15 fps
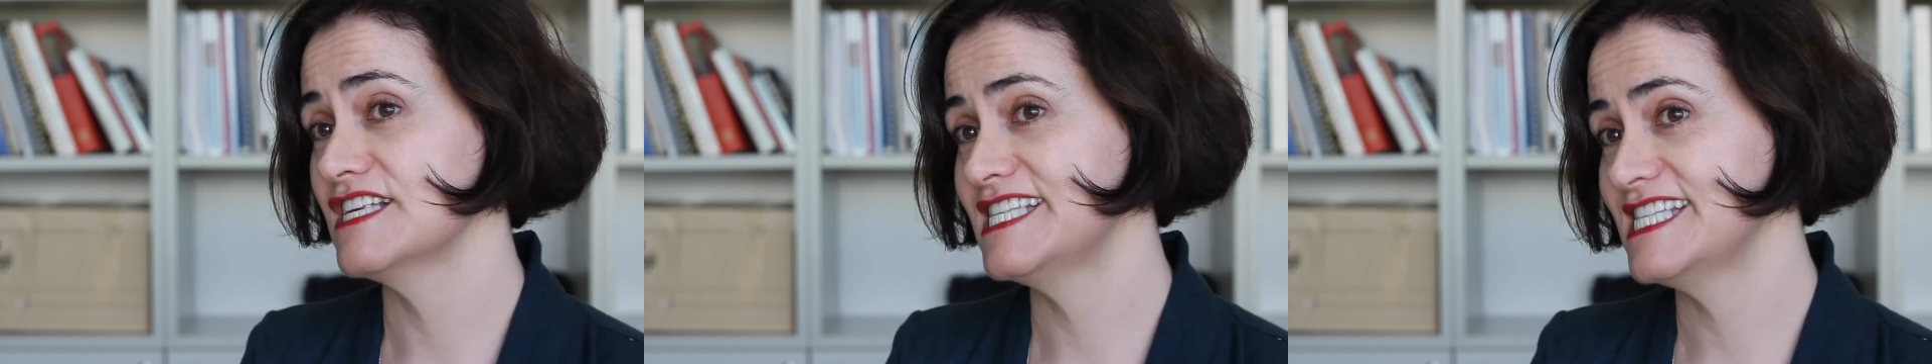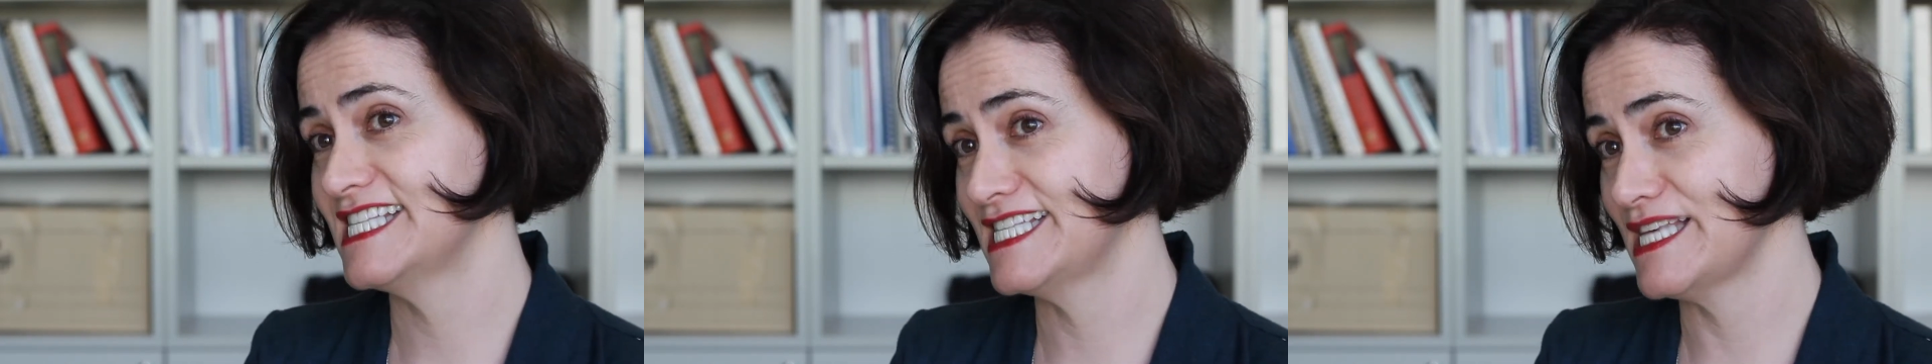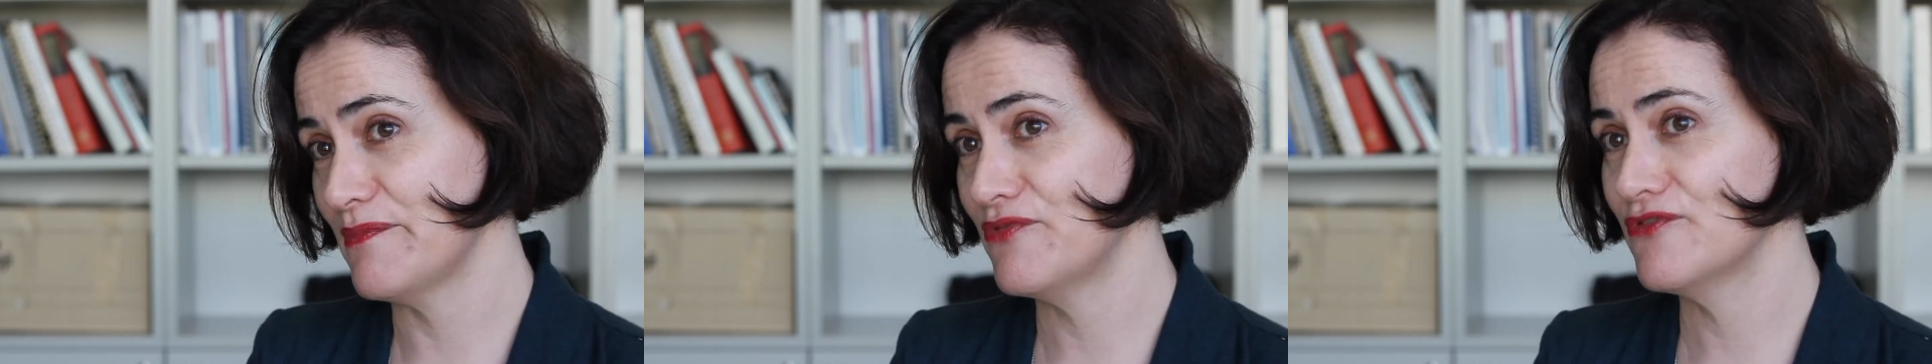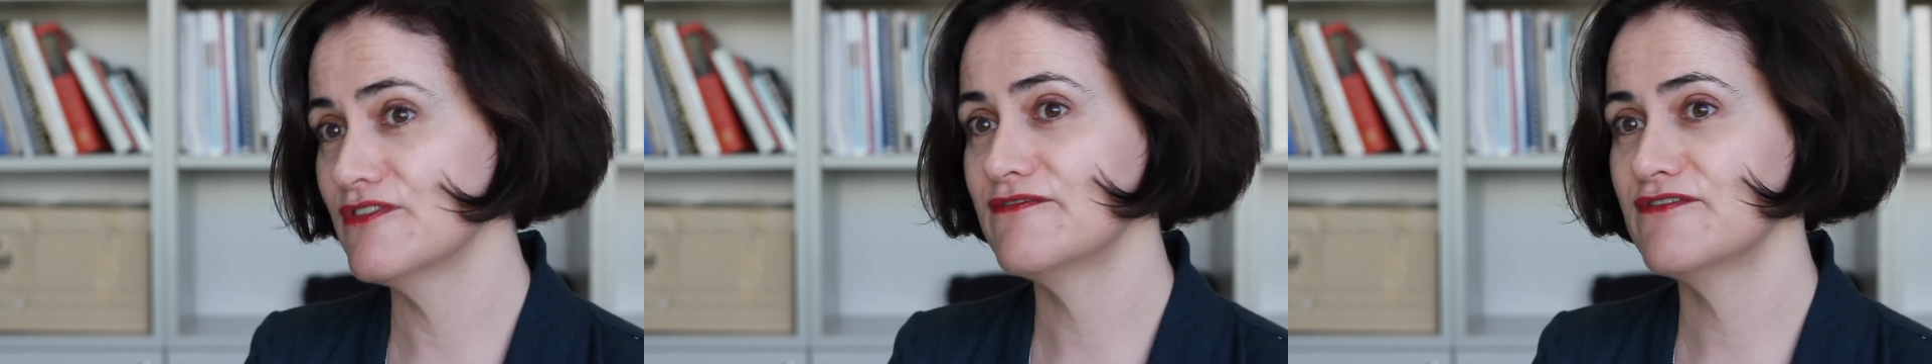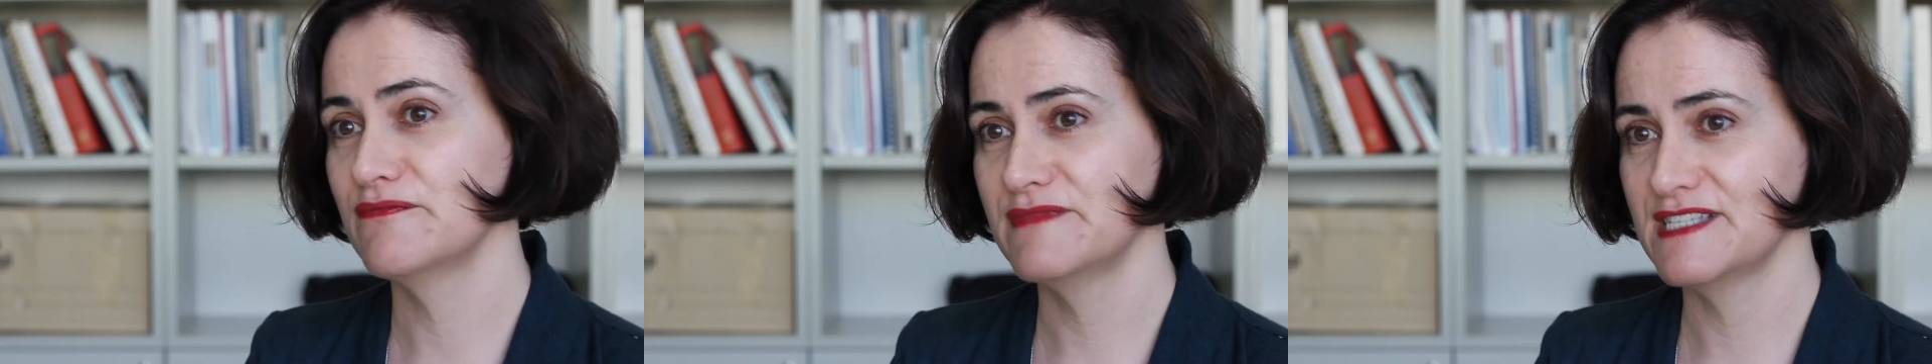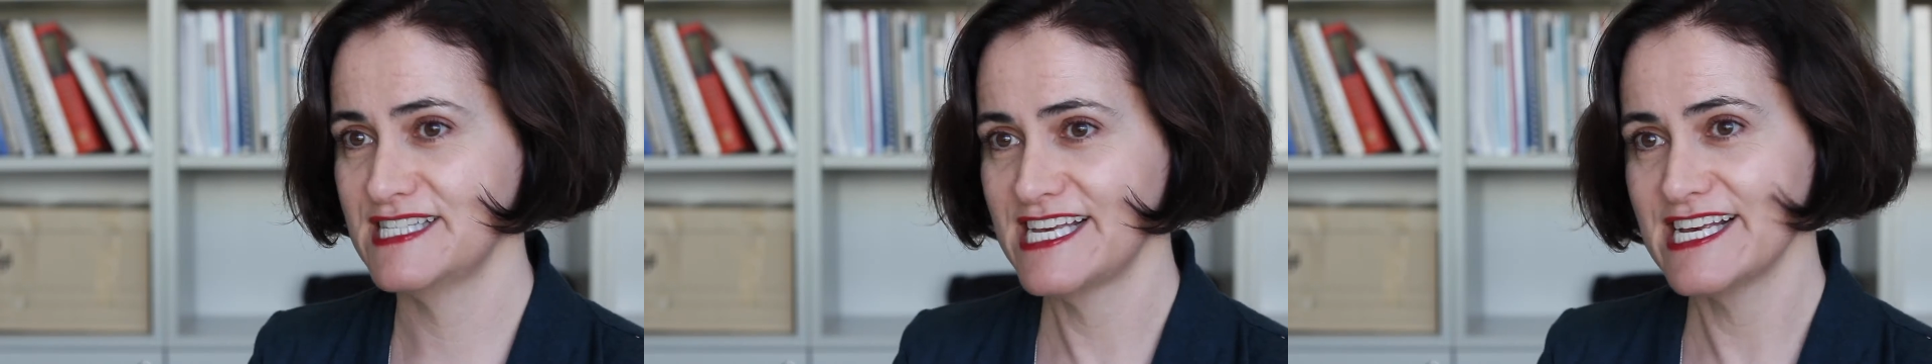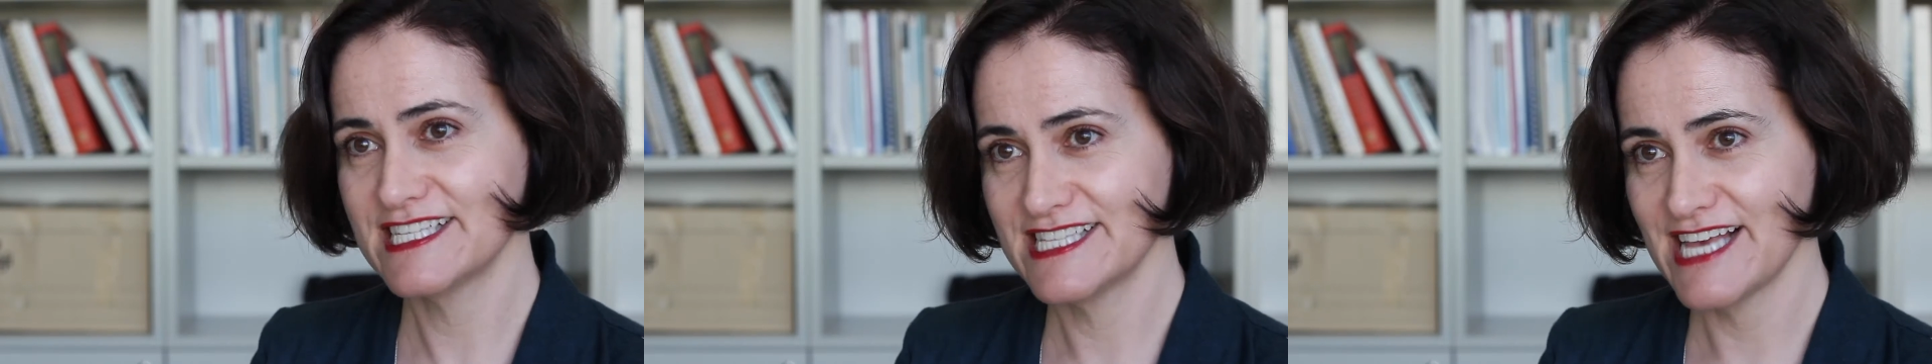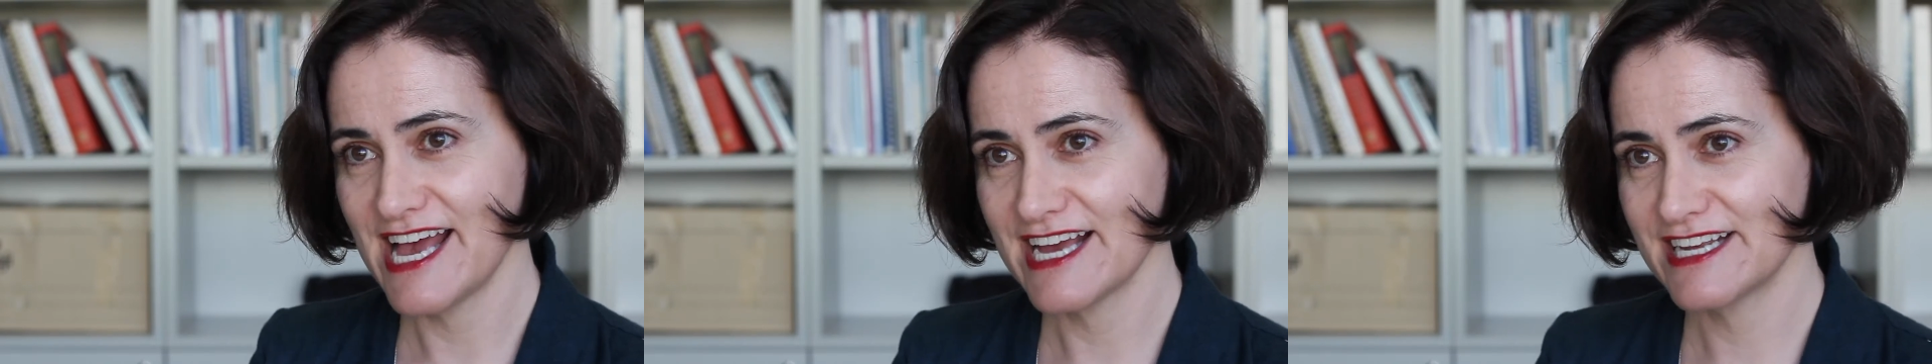separate from the sex
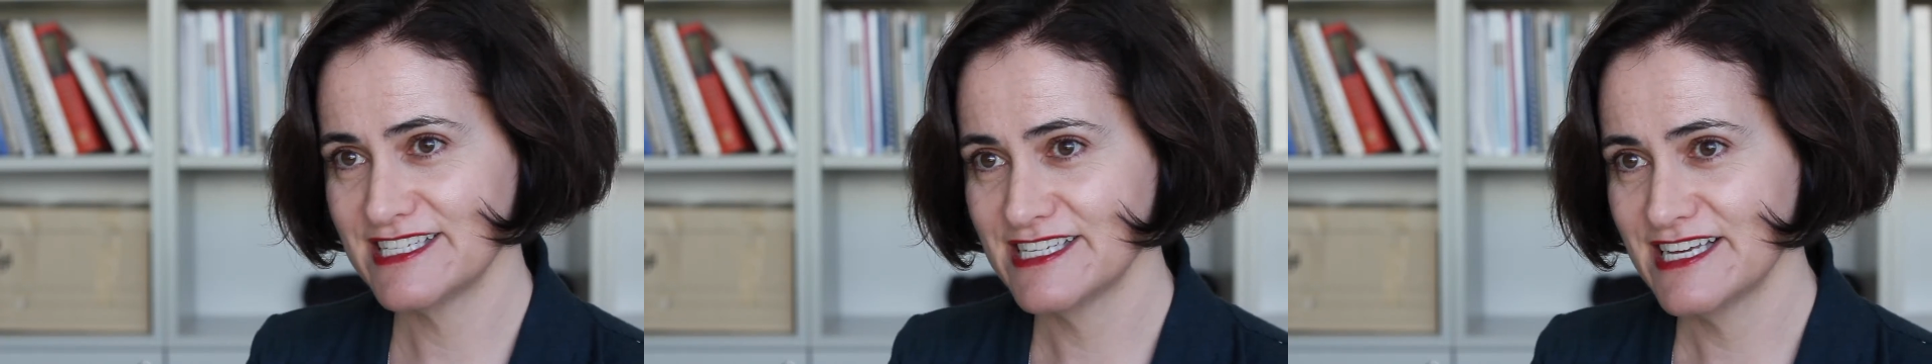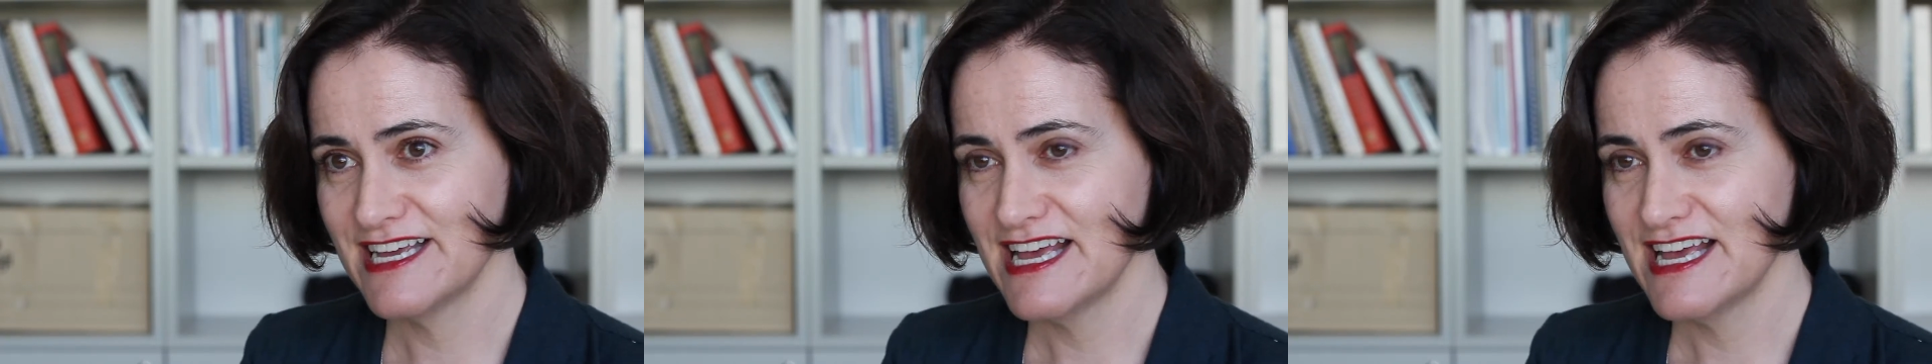act.